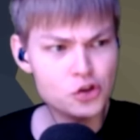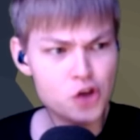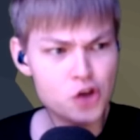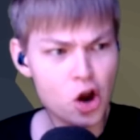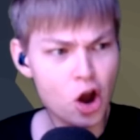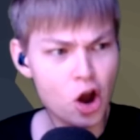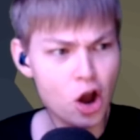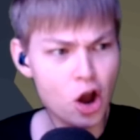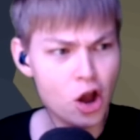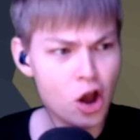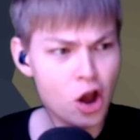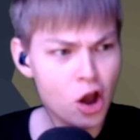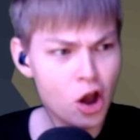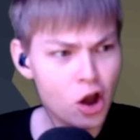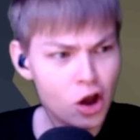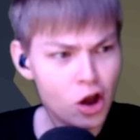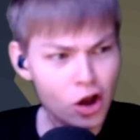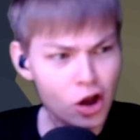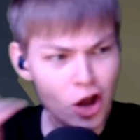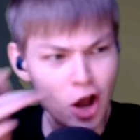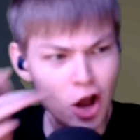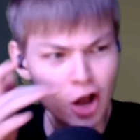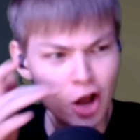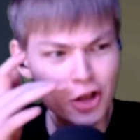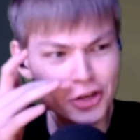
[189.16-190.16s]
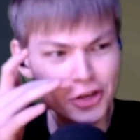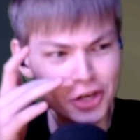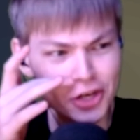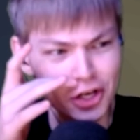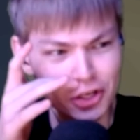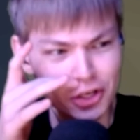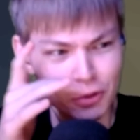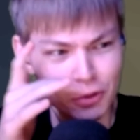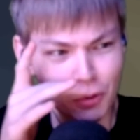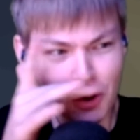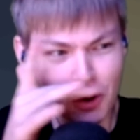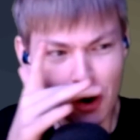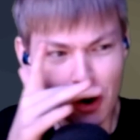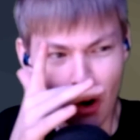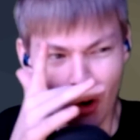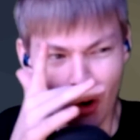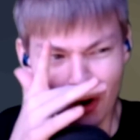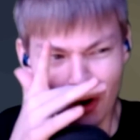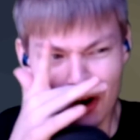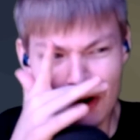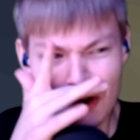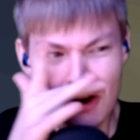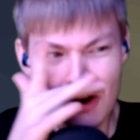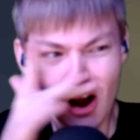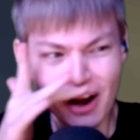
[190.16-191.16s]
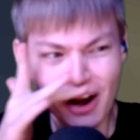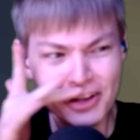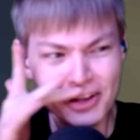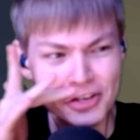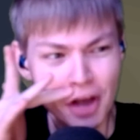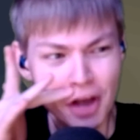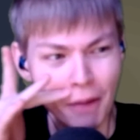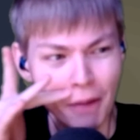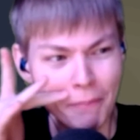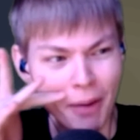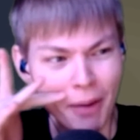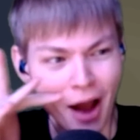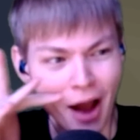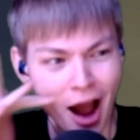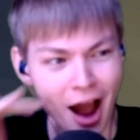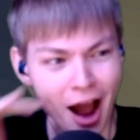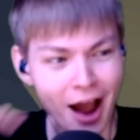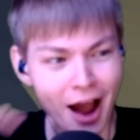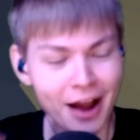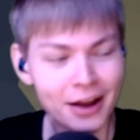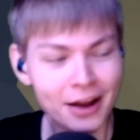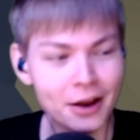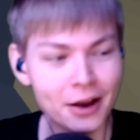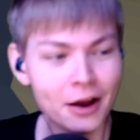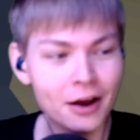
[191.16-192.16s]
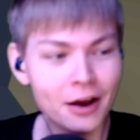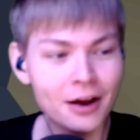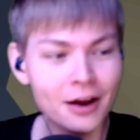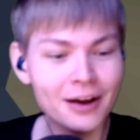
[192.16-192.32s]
just reorganize the bag,